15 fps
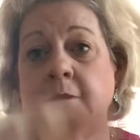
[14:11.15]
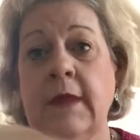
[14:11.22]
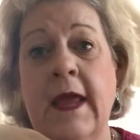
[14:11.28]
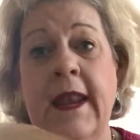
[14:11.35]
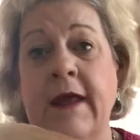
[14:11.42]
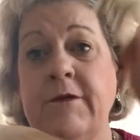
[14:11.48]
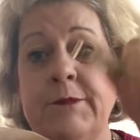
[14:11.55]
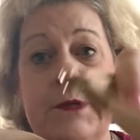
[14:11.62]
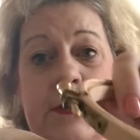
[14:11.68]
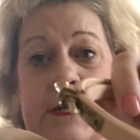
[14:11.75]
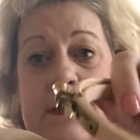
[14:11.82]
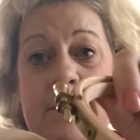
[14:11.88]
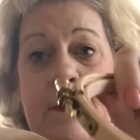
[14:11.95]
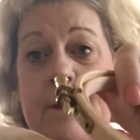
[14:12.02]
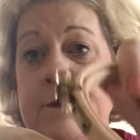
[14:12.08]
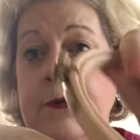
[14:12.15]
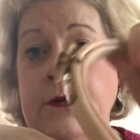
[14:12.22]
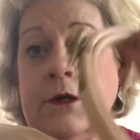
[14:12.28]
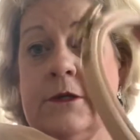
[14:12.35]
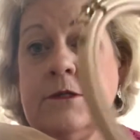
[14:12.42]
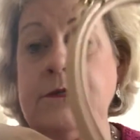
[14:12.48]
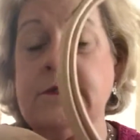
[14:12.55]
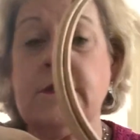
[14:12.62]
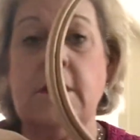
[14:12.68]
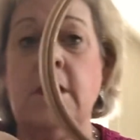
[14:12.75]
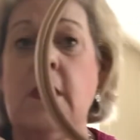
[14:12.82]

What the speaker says: and I put it in my purse